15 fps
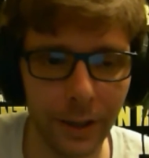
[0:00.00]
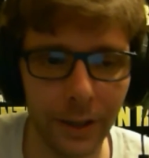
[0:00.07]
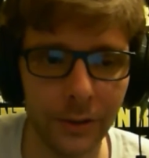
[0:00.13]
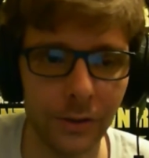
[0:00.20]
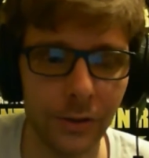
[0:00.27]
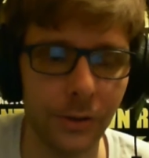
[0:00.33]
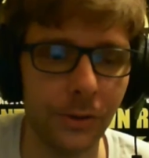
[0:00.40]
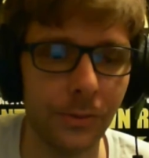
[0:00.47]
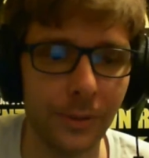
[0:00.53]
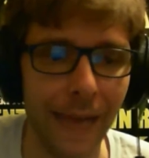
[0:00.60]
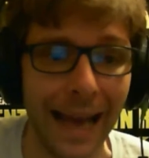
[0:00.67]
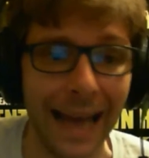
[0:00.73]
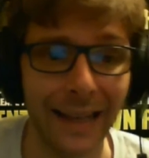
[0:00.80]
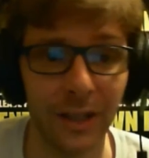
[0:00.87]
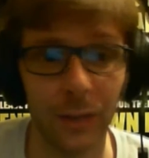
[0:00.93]
I just
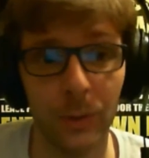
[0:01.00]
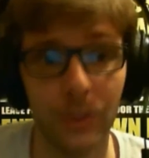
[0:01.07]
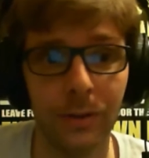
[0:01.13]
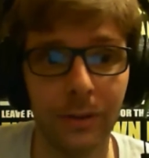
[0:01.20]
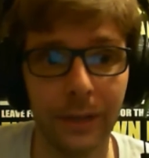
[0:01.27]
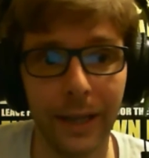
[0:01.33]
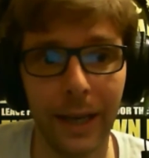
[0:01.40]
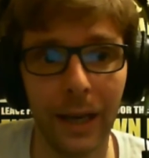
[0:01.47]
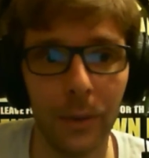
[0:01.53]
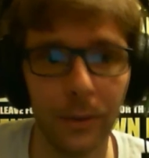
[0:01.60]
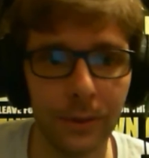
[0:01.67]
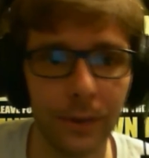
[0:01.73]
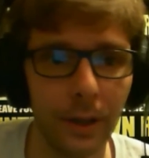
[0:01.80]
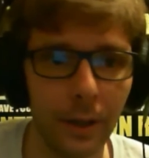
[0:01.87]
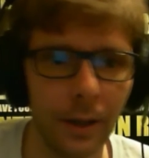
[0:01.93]
had a Twitter
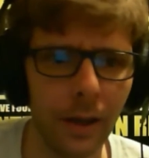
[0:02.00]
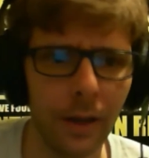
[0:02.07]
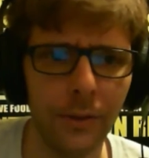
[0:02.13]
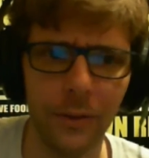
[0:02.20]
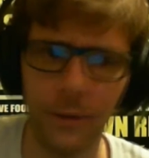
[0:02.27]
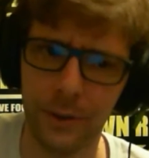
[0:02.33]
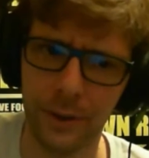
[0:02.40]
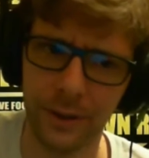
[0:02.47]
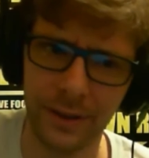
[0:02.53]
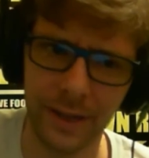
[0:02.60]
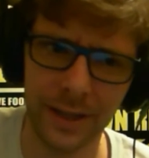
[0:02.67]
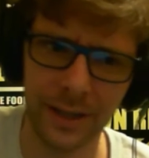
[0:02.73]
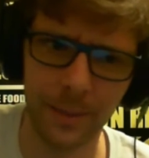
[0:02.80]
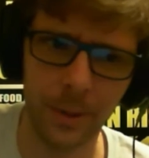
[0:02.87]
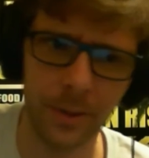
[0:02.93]
account and
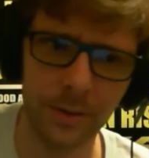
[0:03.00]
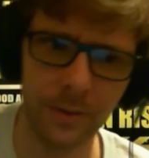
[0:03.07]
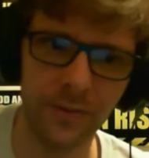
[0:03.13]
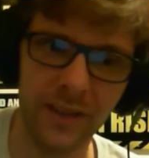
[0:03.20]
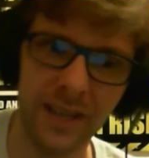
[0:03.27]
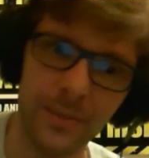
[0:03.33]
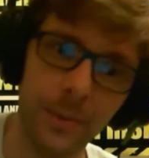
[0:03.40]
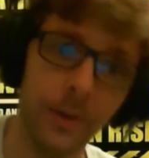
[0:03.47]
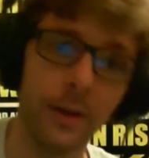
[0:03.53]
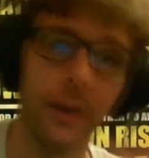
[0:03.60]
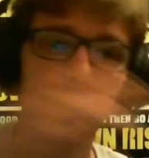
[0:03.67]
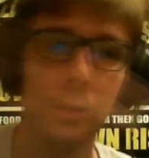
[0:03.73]
things I posted on Facebook